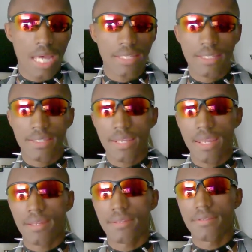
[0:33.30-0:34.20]
As it
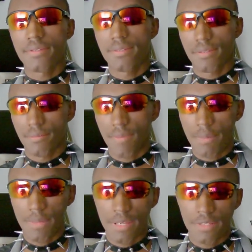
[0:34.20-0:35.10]
stands,
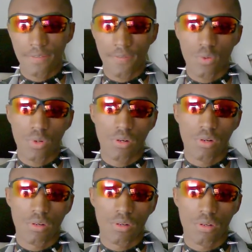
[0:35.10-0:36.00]
my
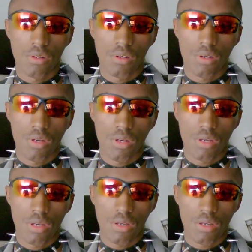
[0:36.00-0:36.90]
PS4
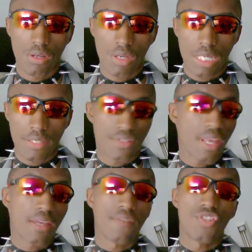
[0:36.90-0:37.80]
is a
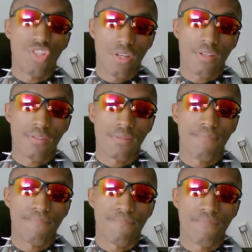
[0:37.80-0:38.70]
sack of shit.
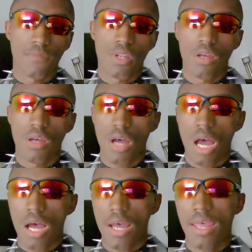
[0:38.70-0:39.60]

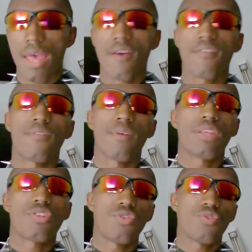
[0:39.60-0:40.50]
I have
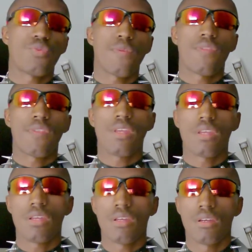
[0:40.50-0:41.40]
issues with
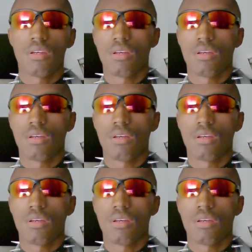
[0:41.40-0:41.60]
the.